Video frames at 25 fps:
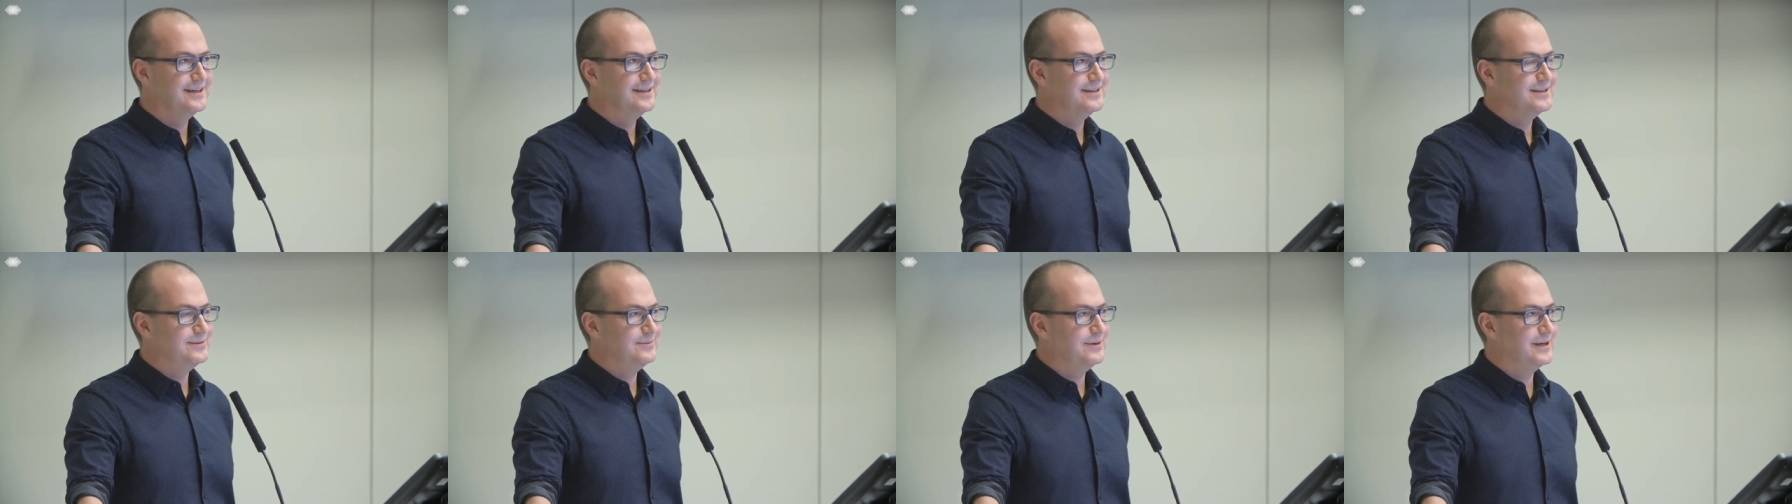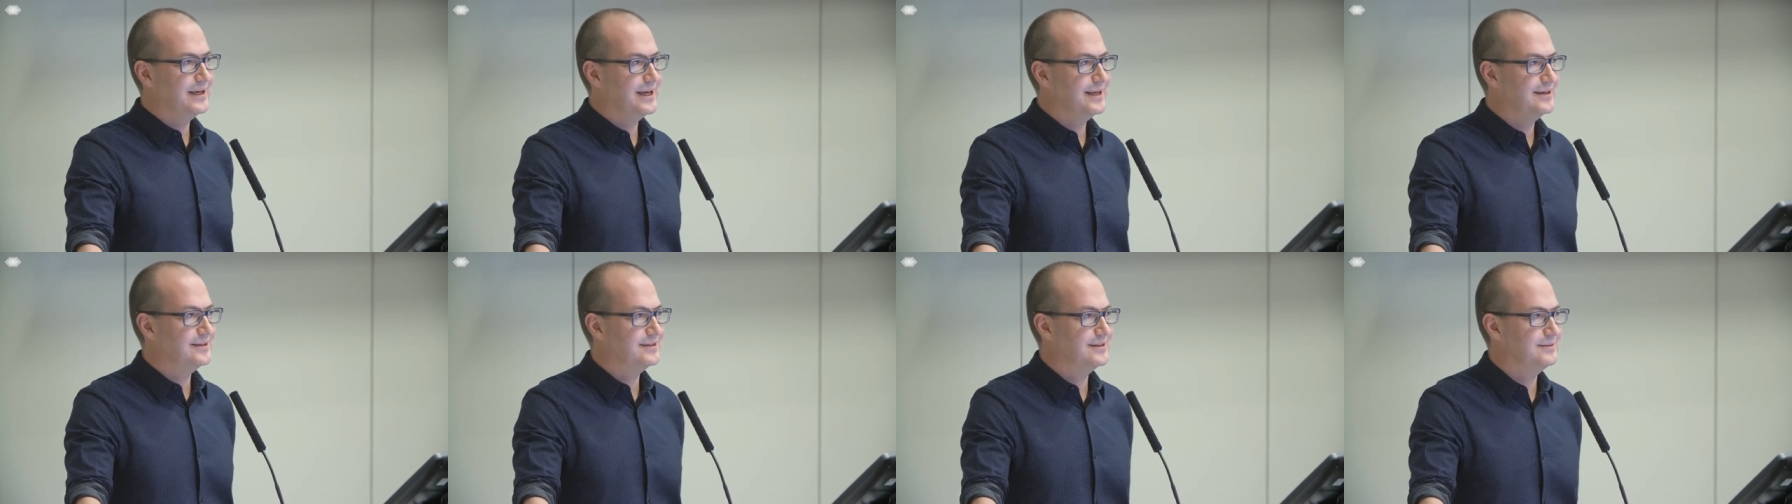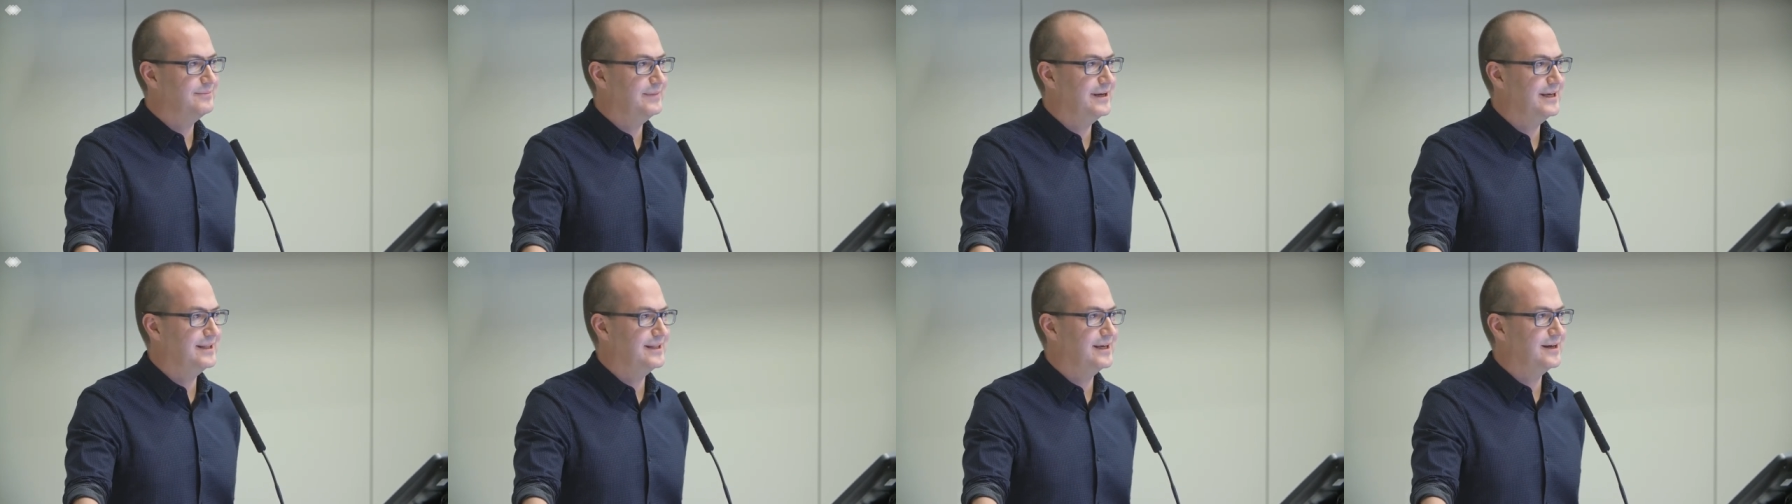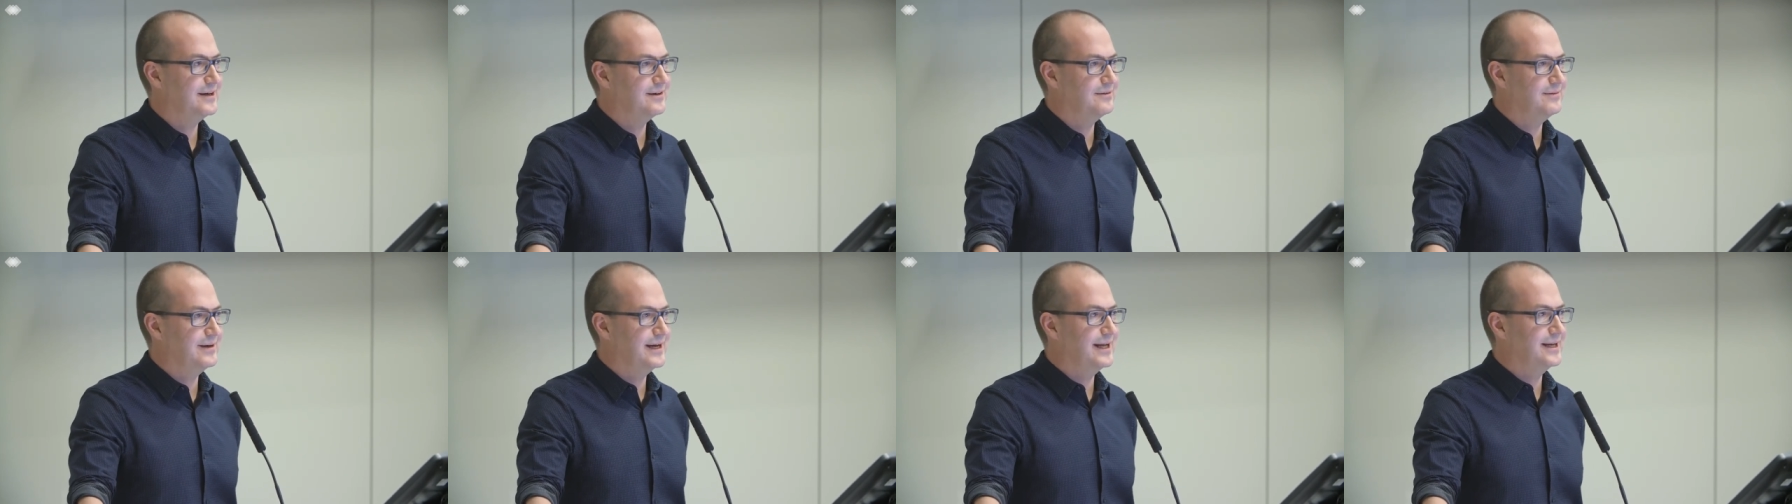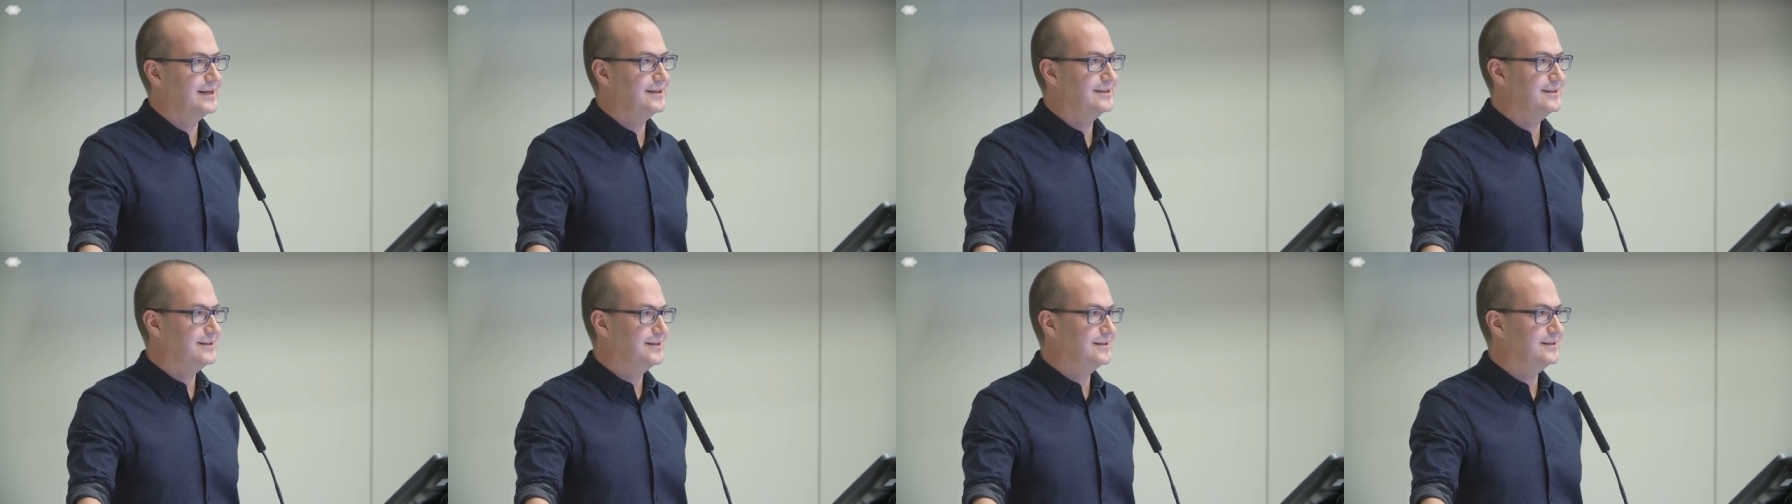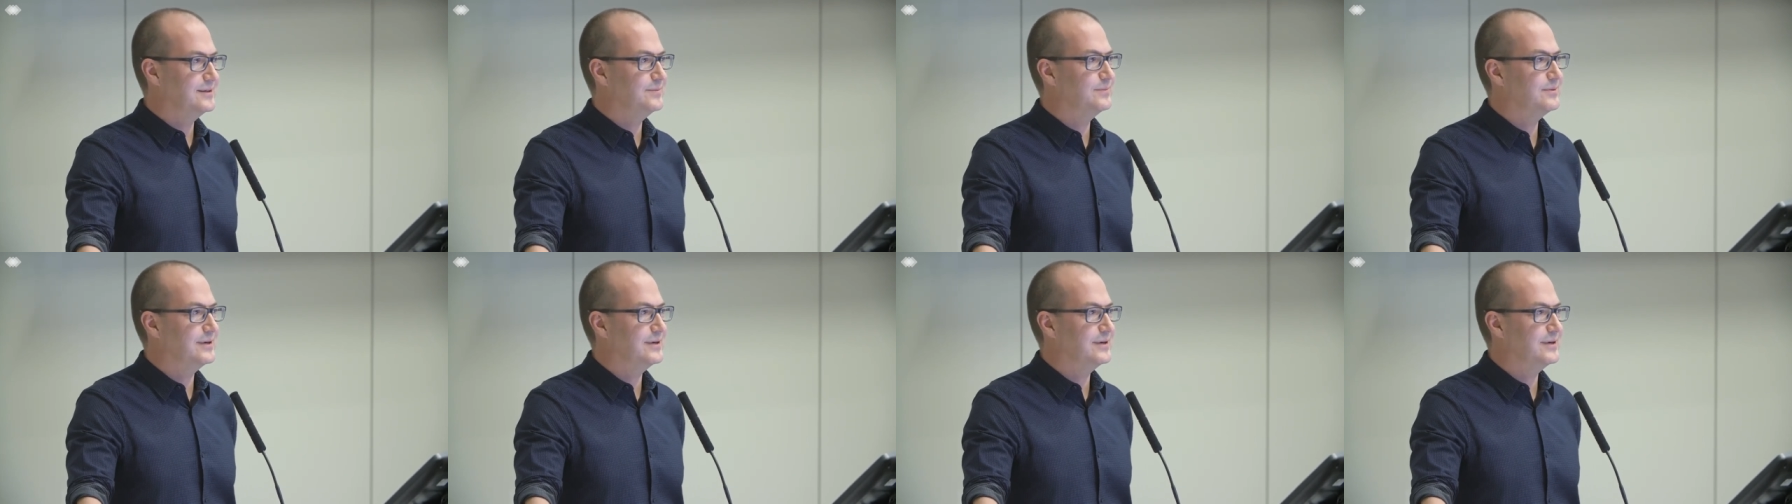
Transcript: to begin to make that a reality in the